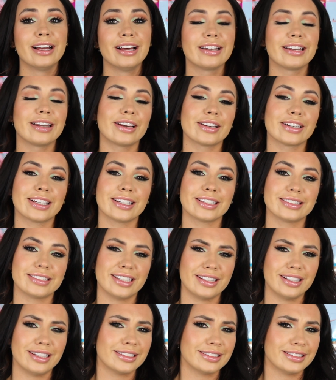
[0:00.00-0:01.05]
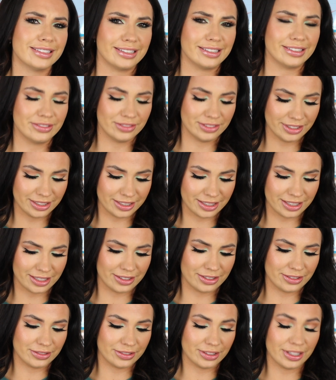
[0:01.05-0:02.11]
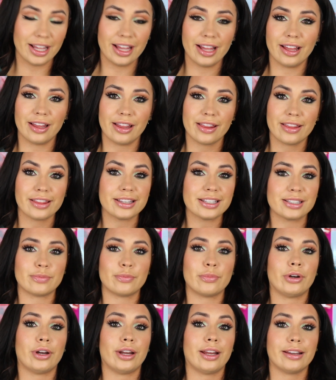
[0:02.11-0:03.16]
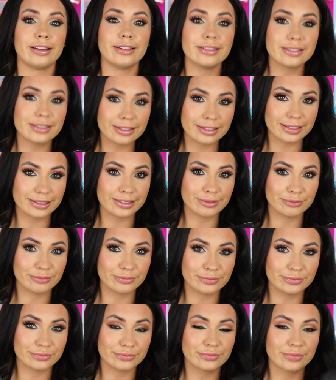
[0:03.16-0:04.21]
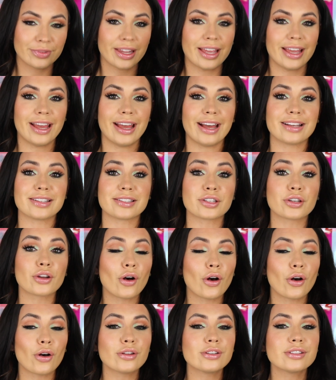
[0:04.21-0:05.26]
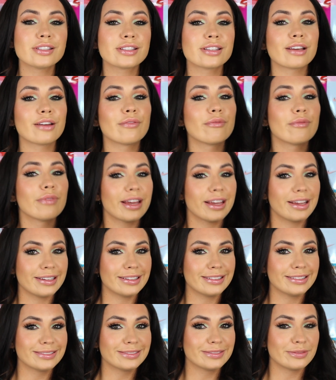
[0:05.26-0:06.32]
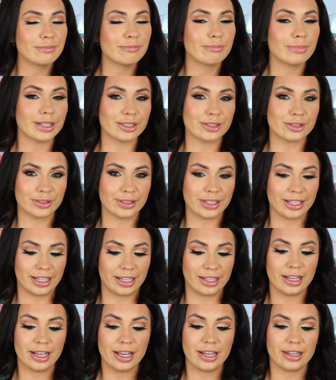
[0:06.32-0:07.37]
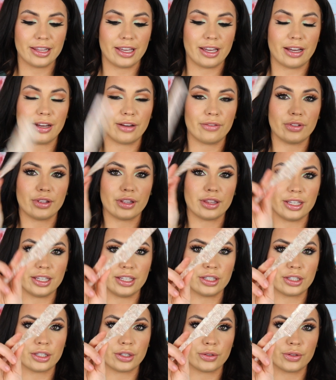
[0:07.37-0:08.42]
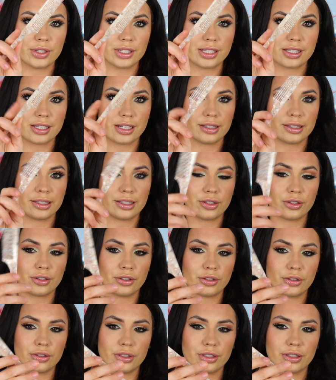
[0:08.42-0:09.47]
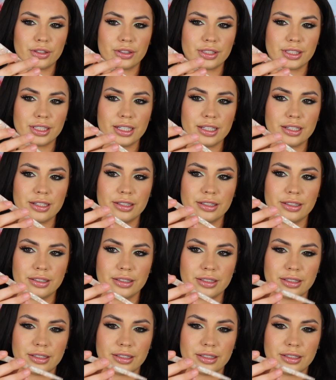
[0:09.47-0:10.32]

Now I can't say Luxy. So this brand has an ultimate bundle kit. They have the cutest little, looks like